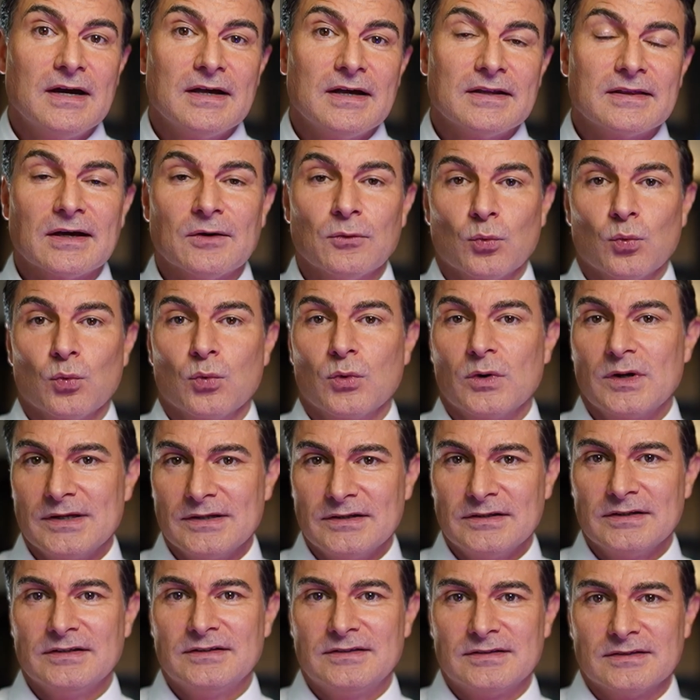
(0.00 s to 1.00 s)
that
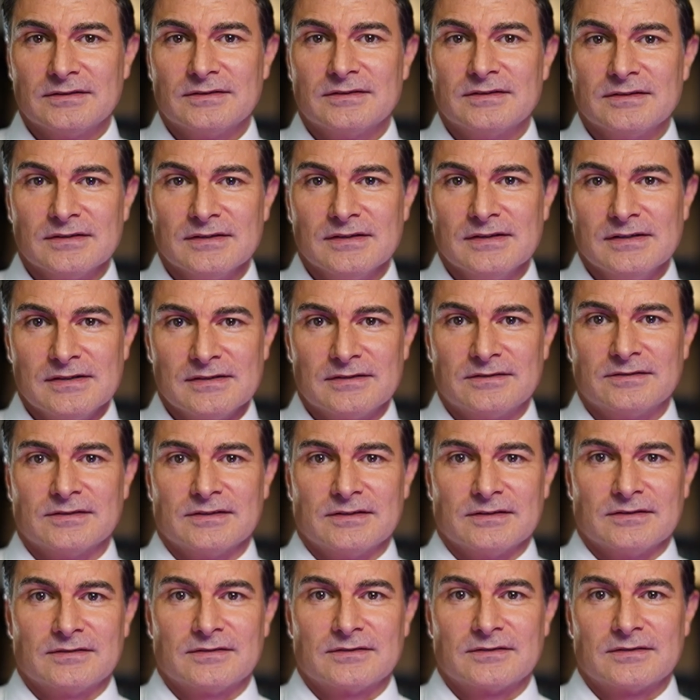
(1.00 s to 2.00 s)
really didn't
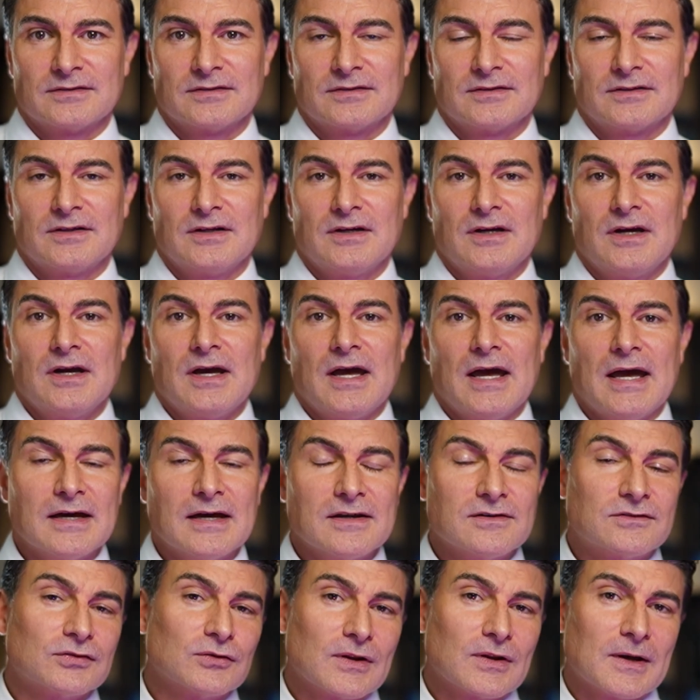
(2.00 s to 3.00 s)
exist.
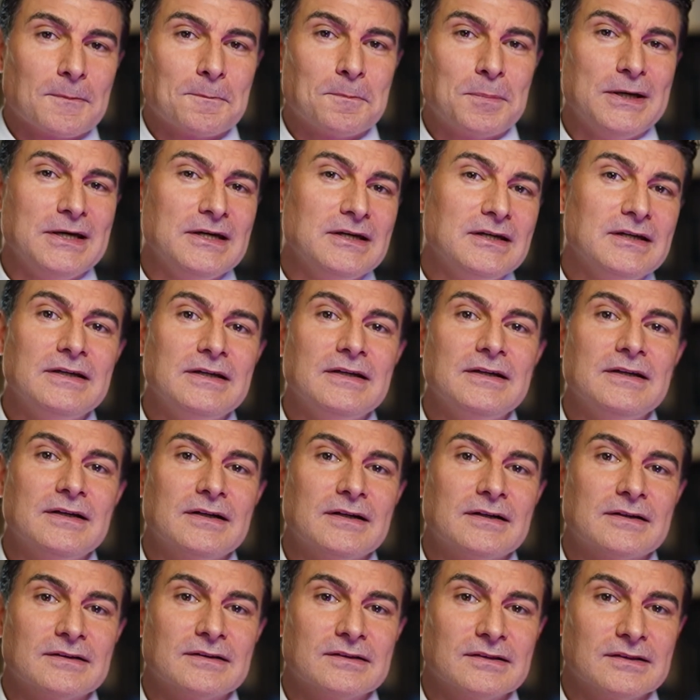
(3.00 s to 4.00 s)
And so that p
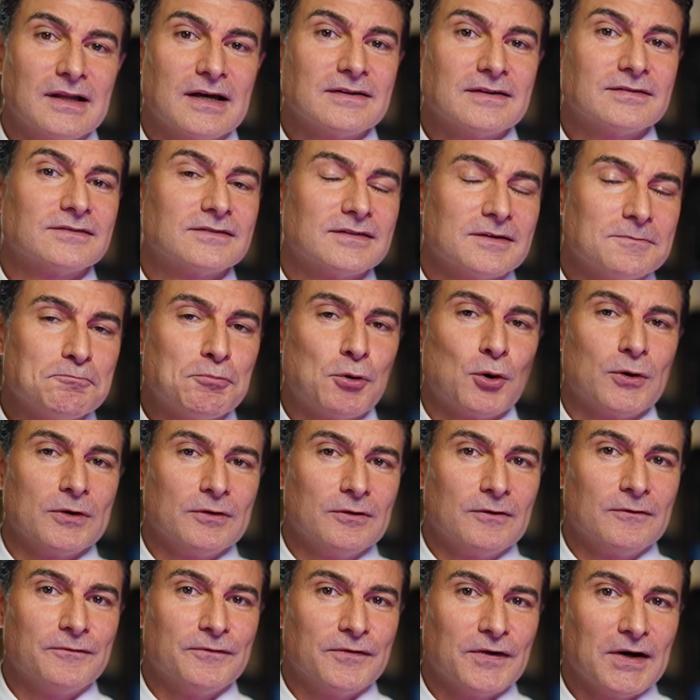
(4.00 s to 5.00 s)
less than
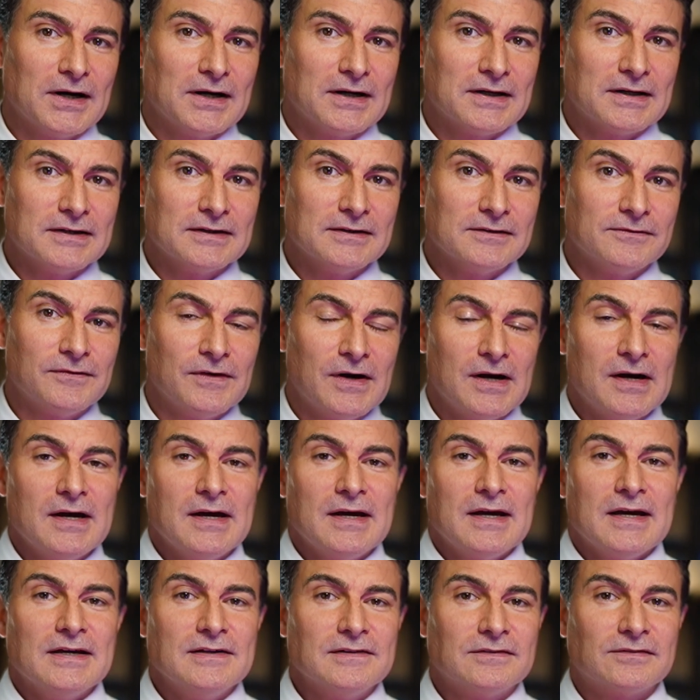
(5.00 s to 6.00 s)
0.05
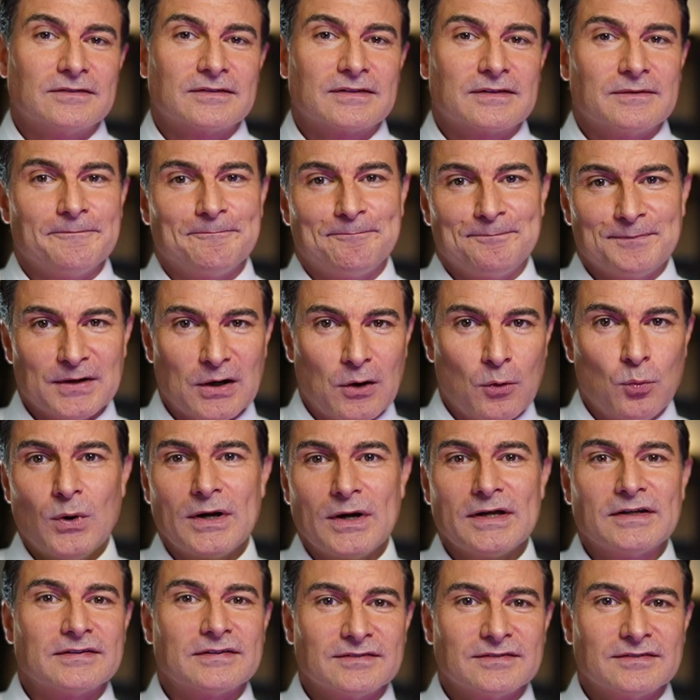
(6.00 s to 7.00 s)
is a
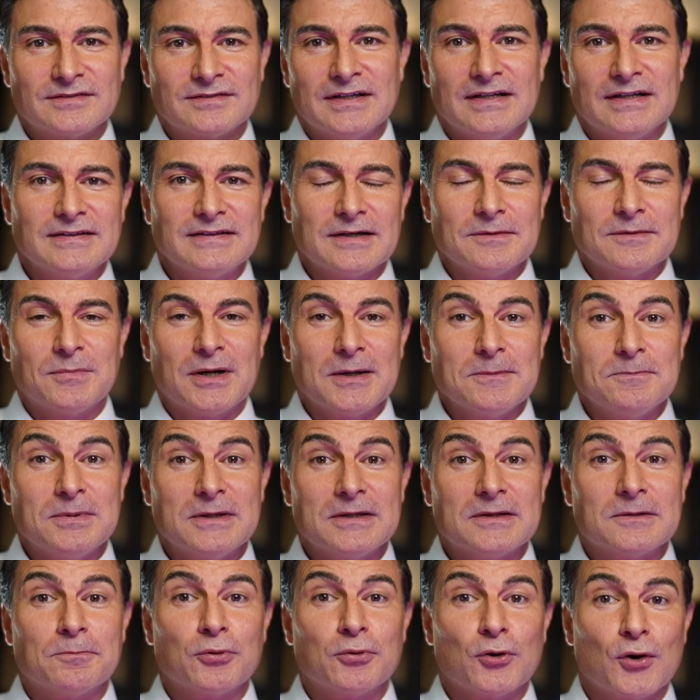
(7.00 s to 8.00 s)
way to state that might be
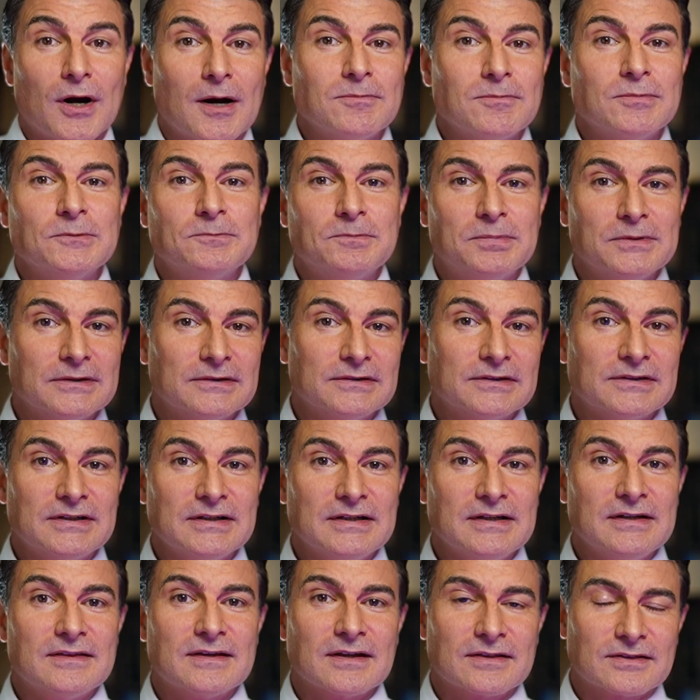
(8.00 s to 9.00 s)
the
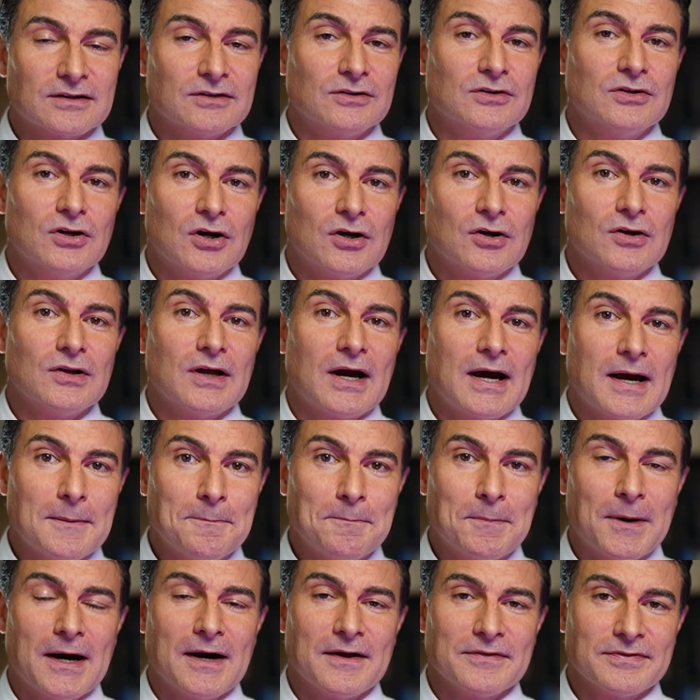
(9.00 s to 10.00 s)
probability that the null
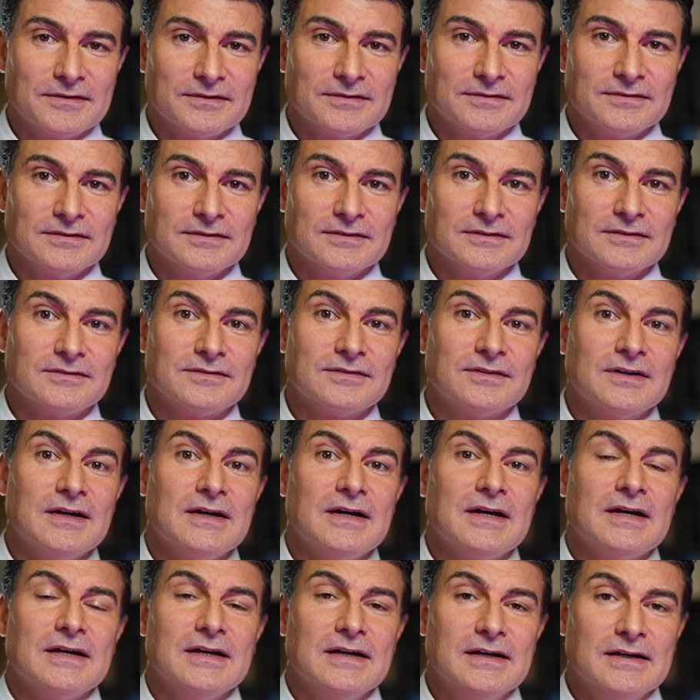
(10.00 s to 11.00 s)
hypothesis
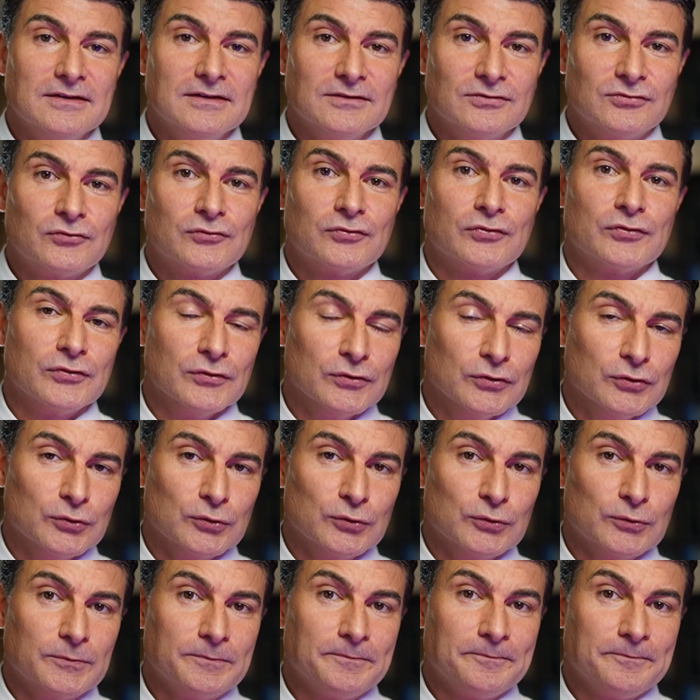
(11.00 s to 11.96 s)
is true.